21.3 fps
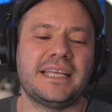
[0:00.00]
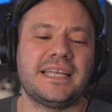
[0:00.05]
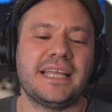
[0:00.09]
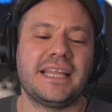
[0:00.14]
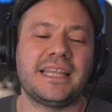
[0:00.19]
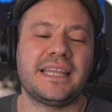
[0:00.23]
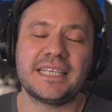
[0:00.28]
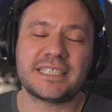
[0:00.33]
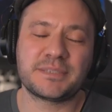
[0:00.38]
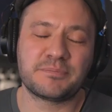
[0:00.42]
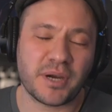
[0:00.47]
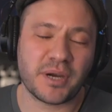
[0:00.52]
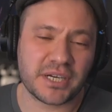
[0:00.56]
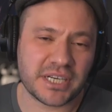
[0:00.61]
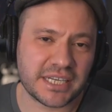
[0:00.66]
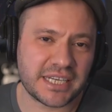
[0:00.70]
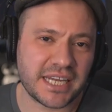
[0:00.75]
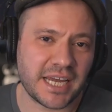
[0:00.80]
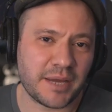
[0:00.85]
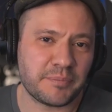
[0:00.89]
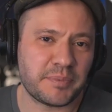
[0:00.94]
this
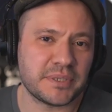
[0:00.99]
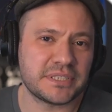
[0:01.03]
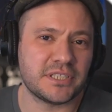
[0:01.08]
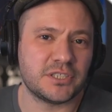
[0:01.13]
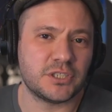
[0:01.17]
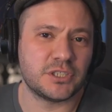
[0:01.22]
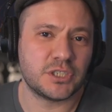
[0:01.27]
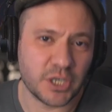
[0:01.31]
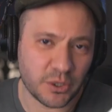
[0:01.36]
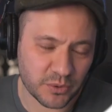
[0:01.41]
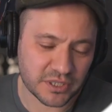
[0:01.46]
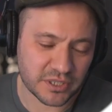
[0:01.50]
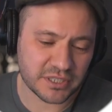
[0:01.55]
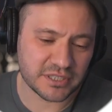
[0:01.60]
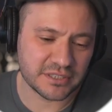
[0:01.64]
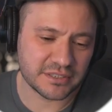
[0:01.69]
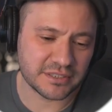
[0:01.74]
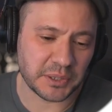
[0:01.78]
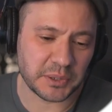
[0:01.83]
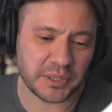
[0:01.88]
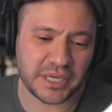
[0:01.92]
market cap is a joke,
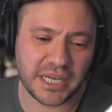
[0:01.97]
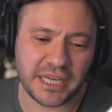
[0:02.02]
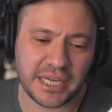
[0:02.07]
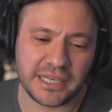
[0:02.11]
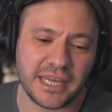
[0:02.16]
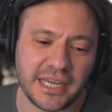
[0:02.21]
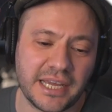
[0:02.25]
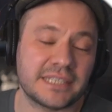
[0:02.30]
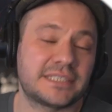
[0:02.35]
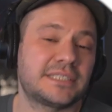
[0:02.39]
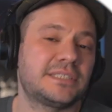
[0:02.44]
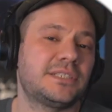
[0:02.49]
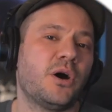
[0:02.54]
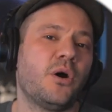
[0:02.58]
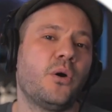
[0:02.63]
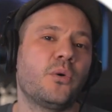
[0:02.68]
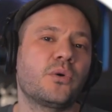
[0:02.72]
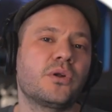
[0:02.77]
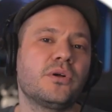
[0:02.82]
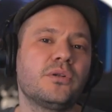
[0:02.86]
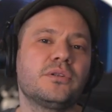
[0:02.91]
okay? A
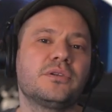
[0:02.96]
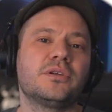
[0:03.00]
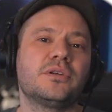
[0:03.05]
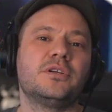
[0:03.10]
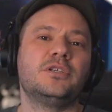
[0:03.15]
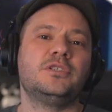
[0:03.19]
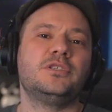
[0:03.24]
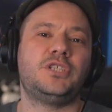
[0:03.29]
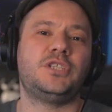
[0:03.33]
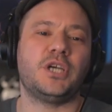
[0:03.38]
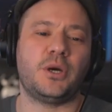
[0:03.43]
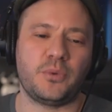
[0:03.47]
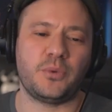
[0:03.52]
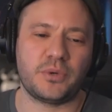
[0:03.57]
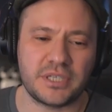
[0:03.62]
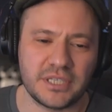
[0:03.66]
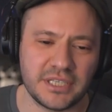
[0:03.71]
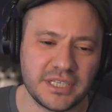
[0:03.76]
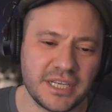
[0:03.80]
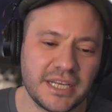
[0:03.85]
total joke.